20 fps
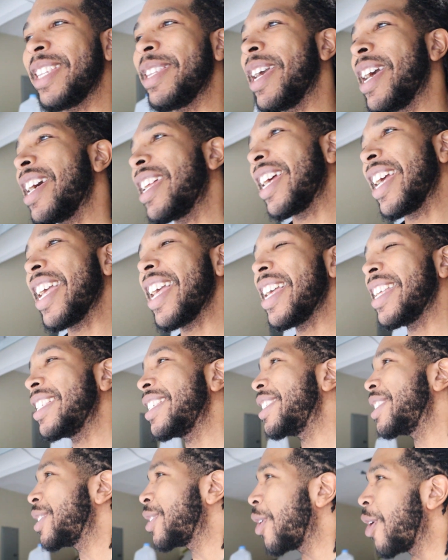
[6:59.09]
now that I had
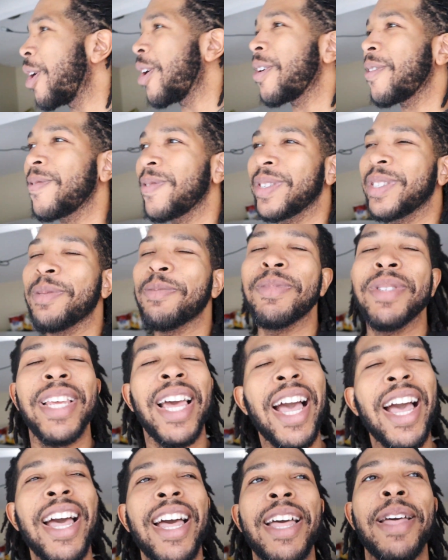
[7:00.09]
this car for some
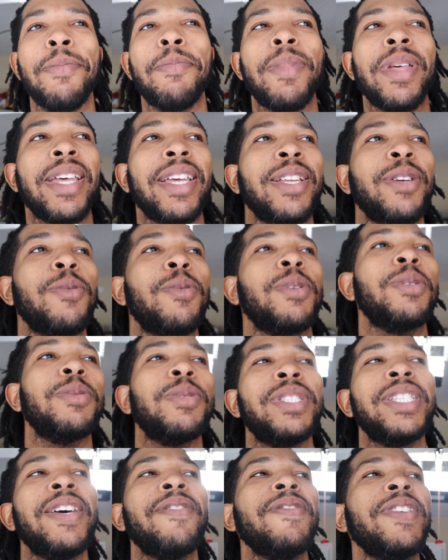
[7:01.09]
time, man, going on
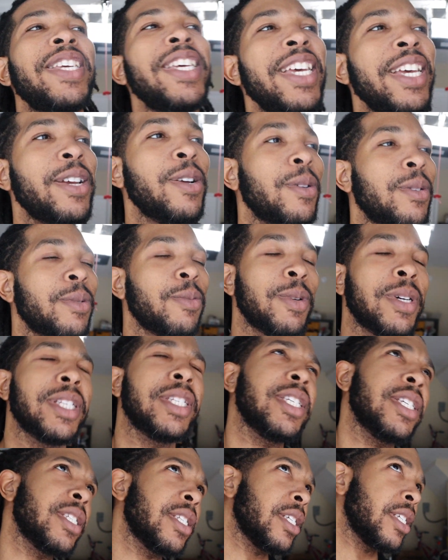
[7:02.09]
7 years. Wait,
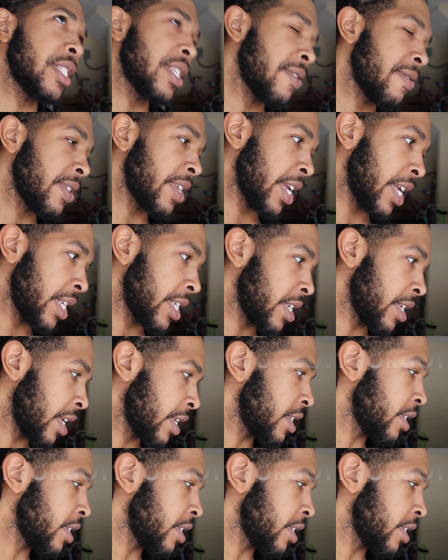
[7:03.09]
16, 17, 18, 19,